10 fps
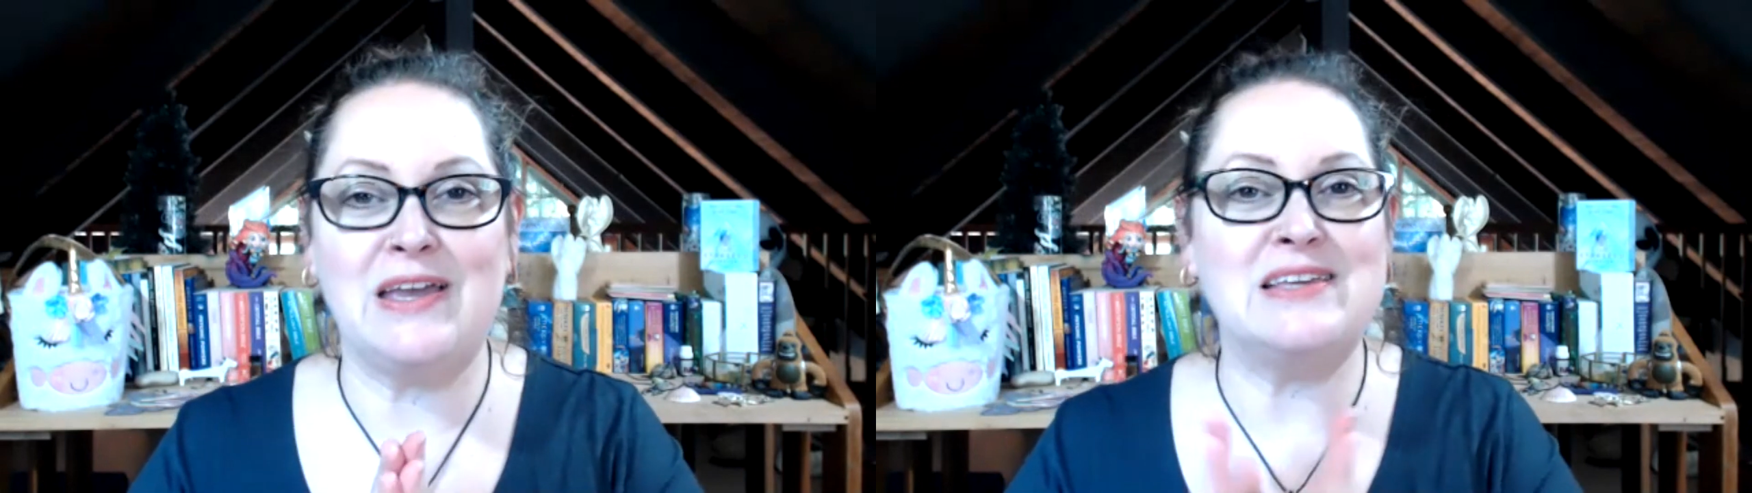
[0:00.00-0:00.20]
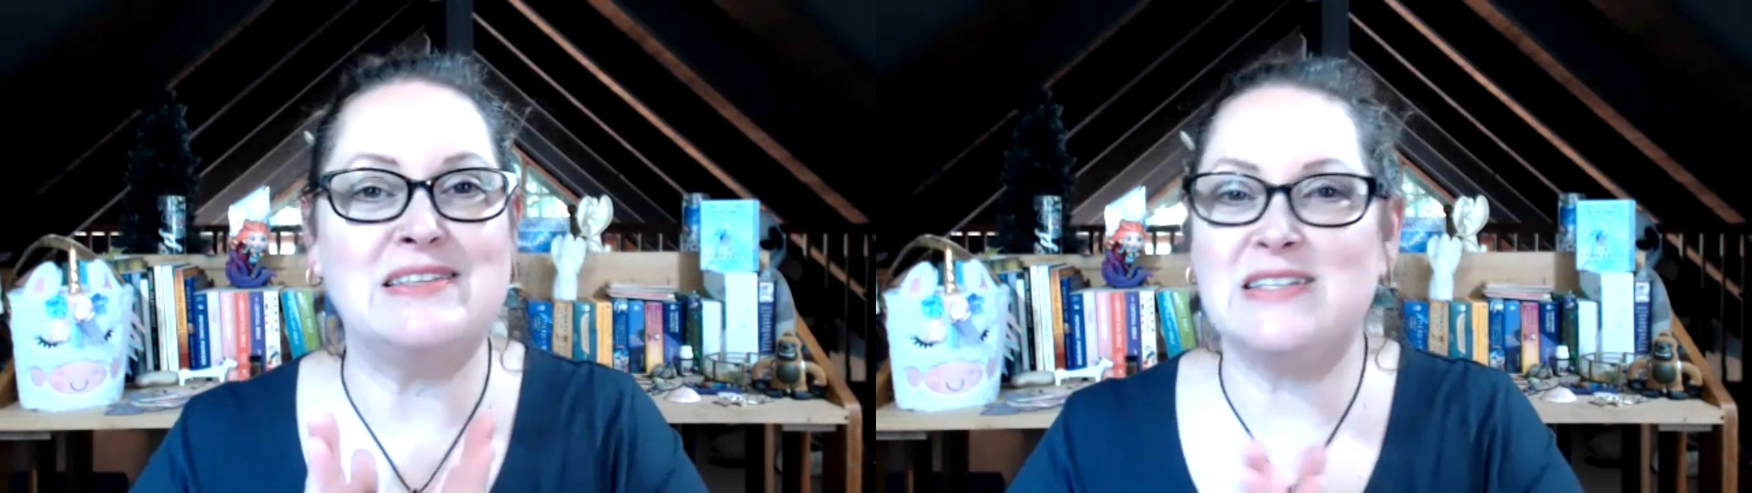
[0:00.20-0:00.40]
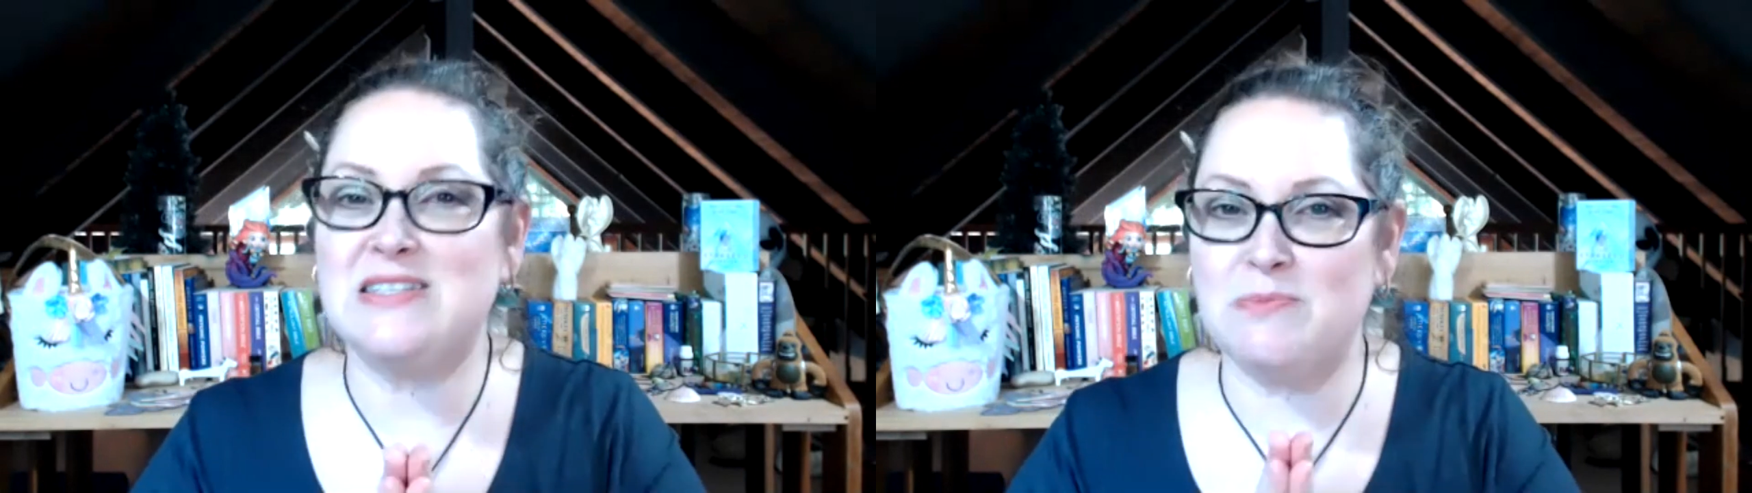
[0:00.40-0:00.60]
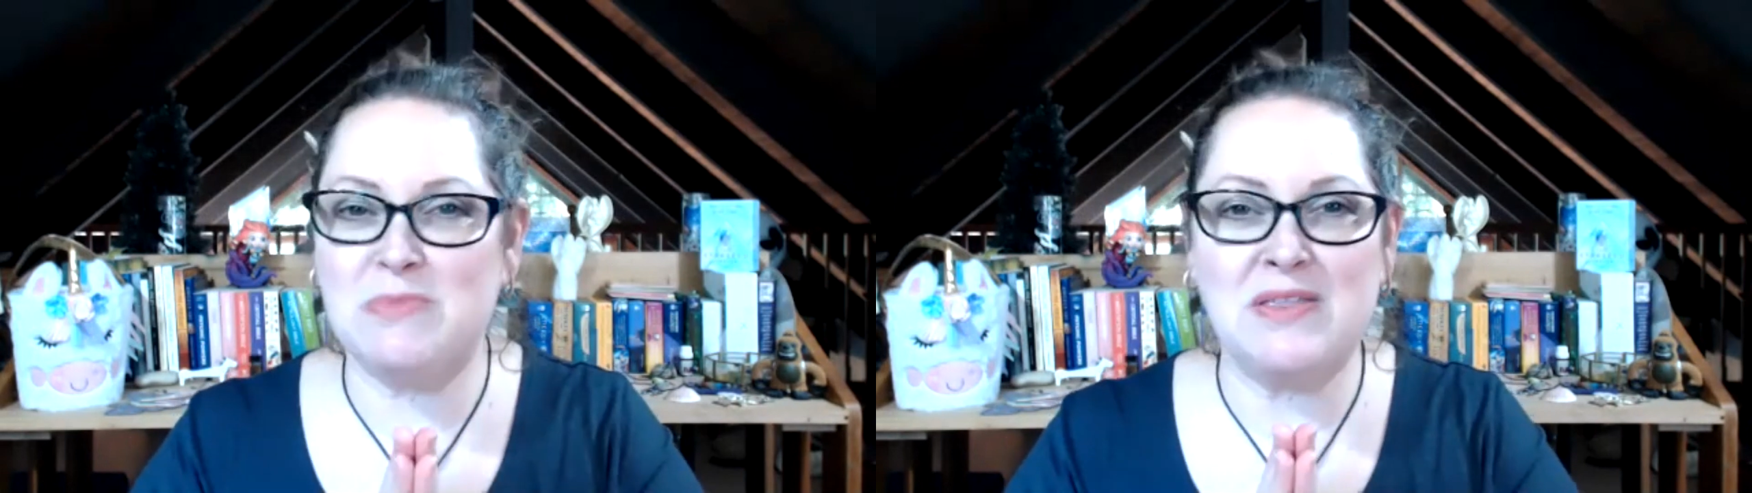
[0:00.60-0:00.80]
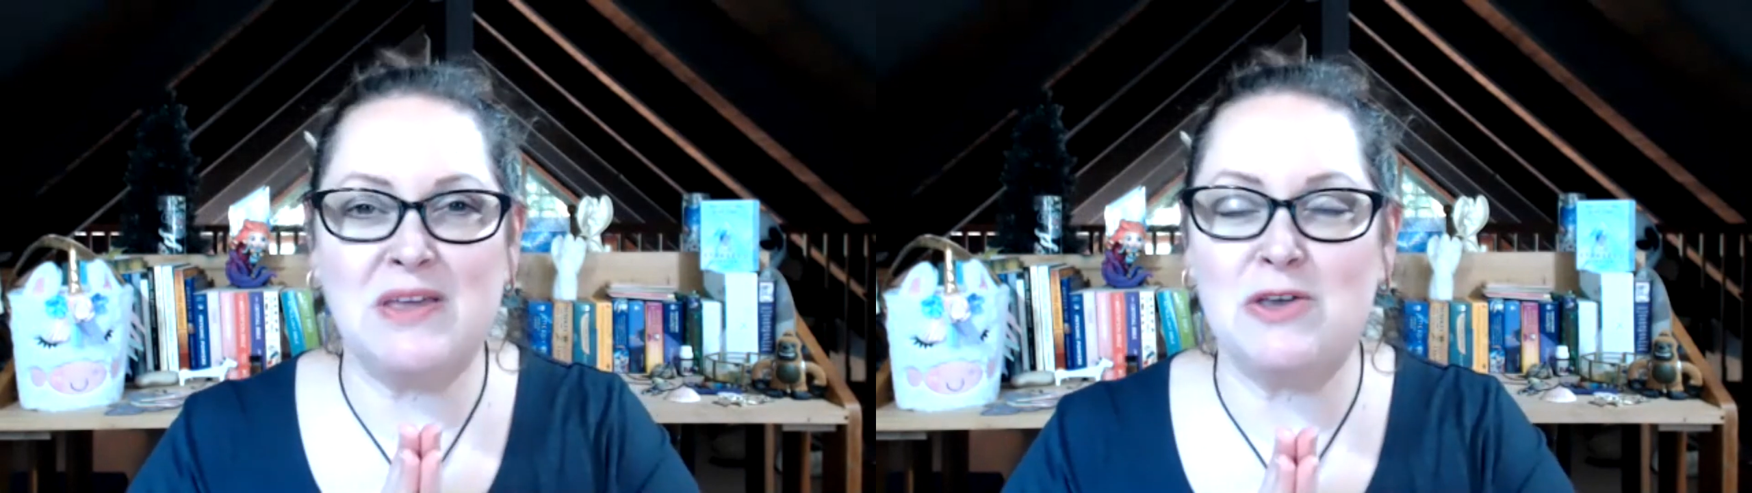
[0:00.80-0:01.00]
Is that
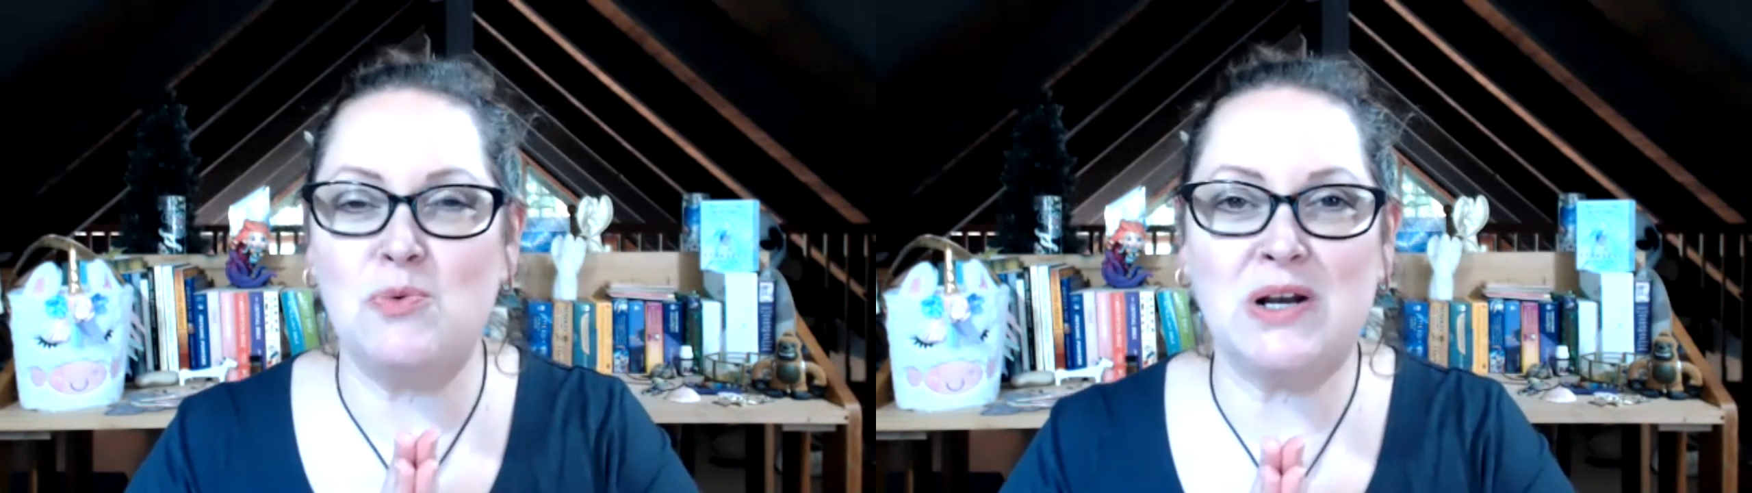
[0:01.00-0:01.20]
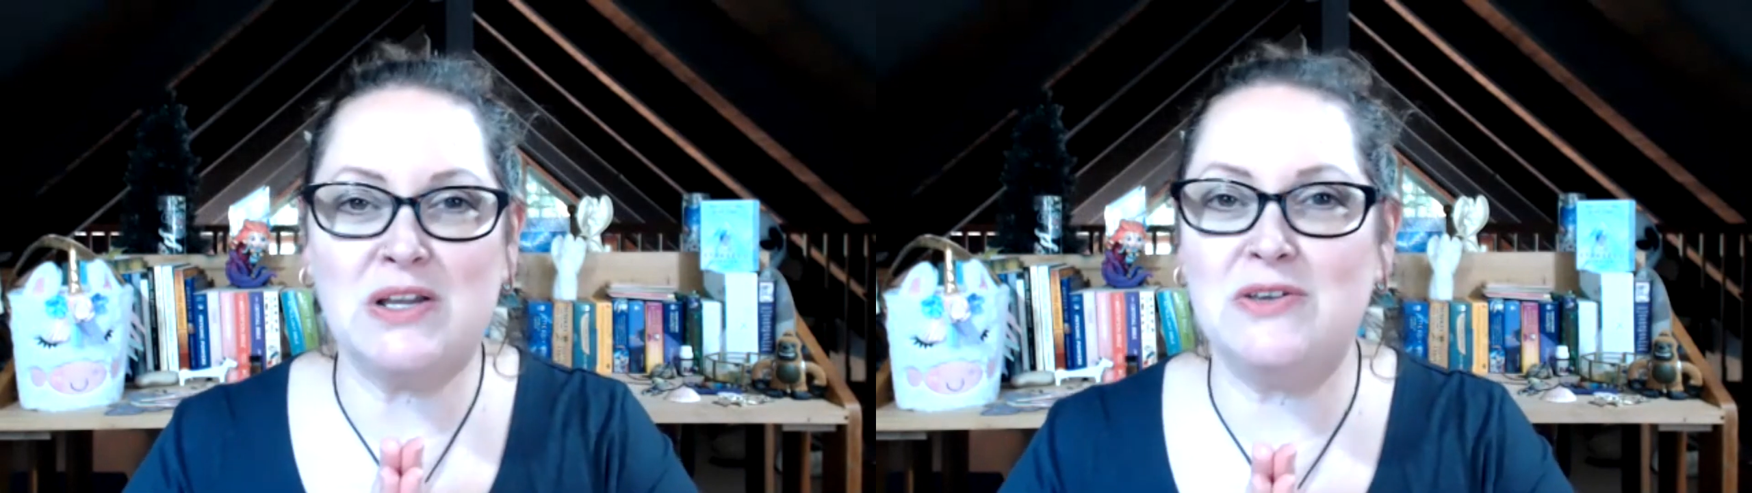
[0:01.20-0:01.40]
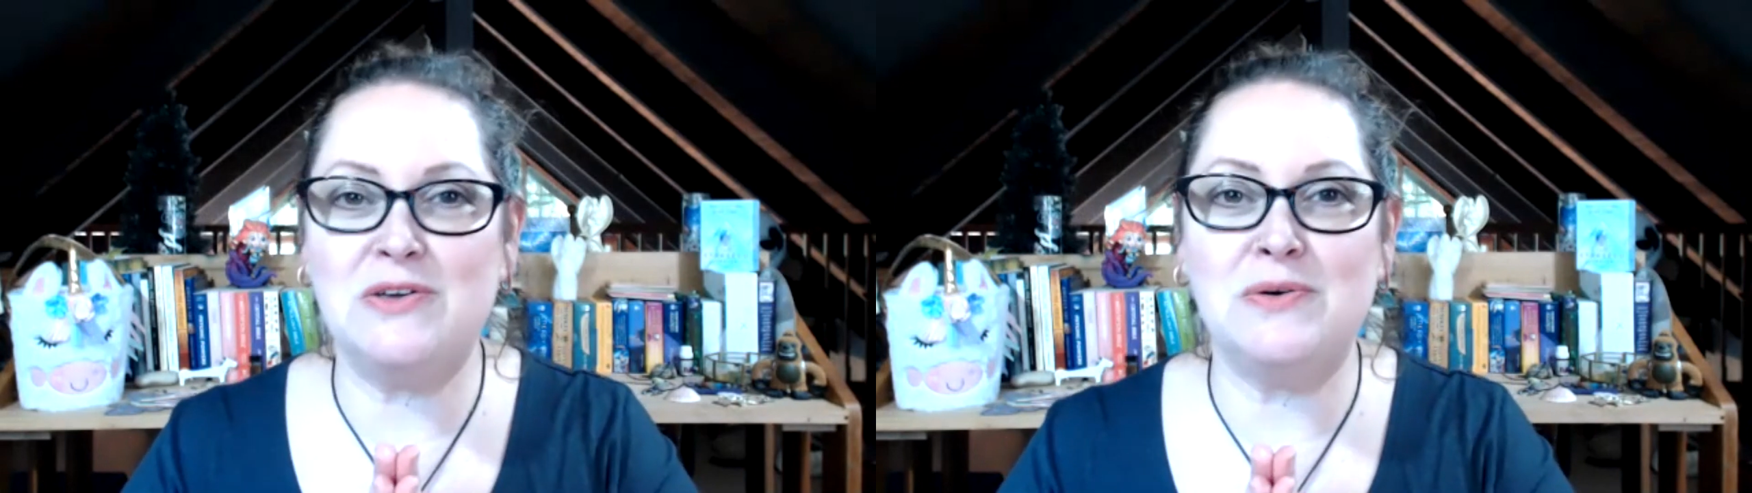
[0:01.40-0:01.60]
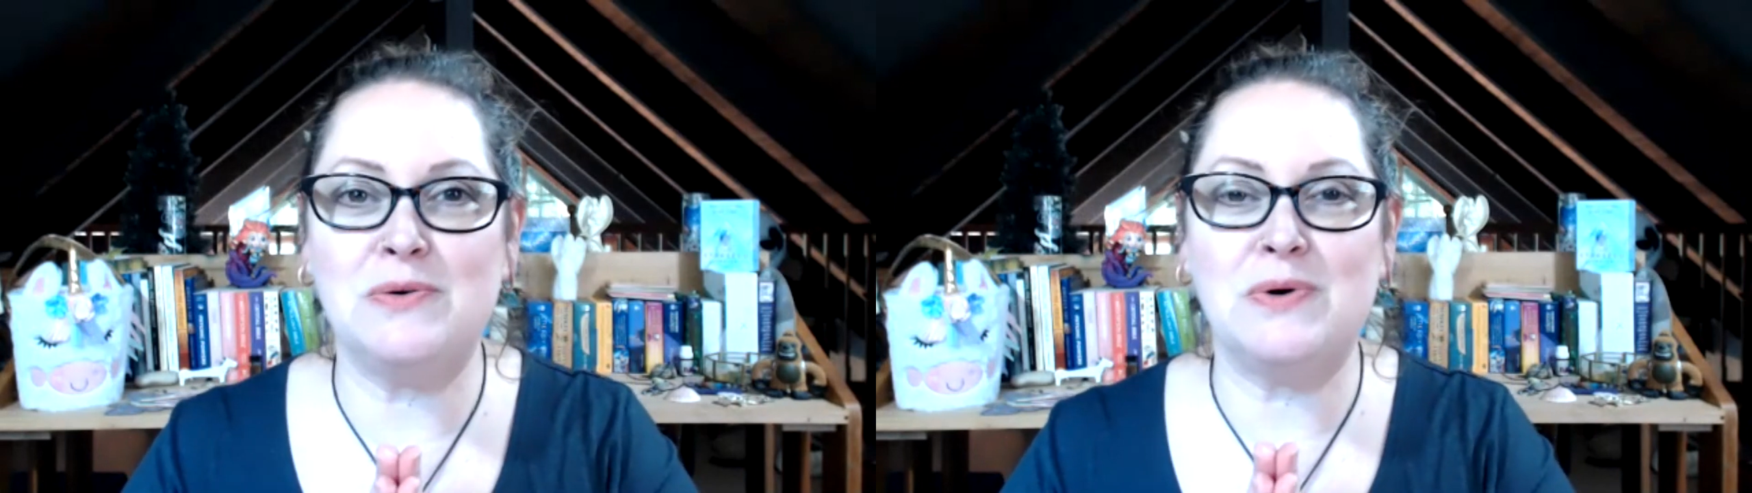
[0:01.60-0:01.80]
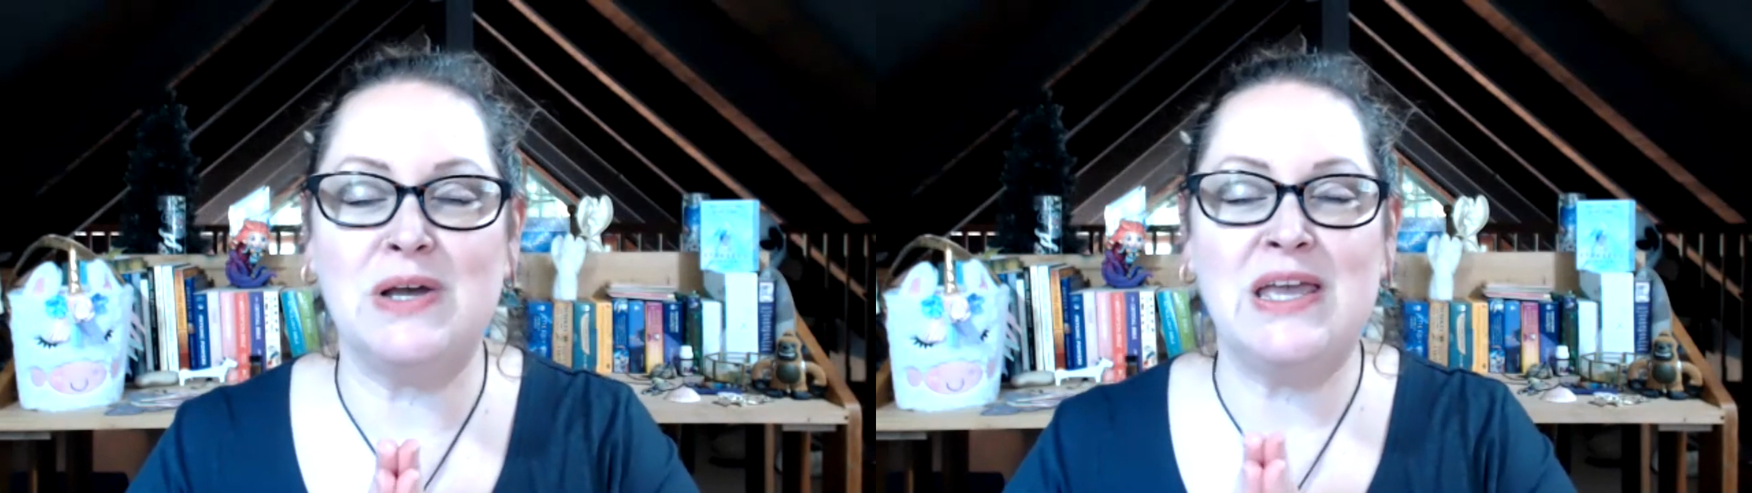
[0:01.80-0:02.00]
something that you want to
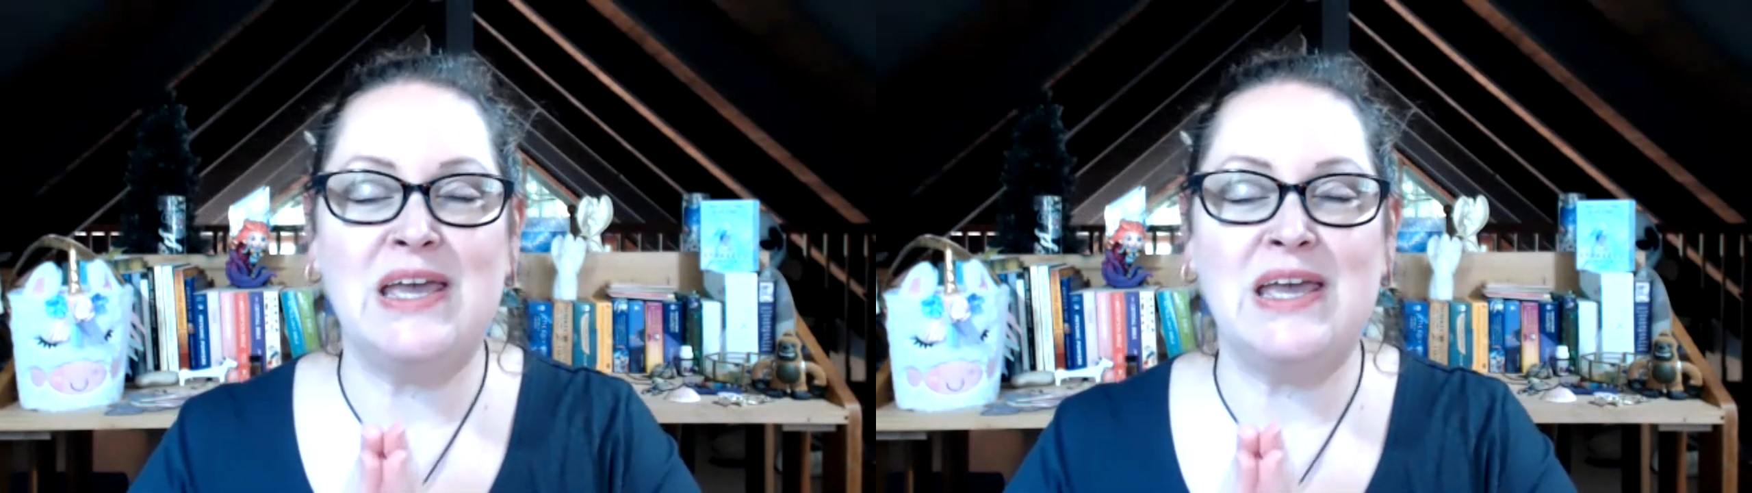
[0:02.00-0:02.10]
do?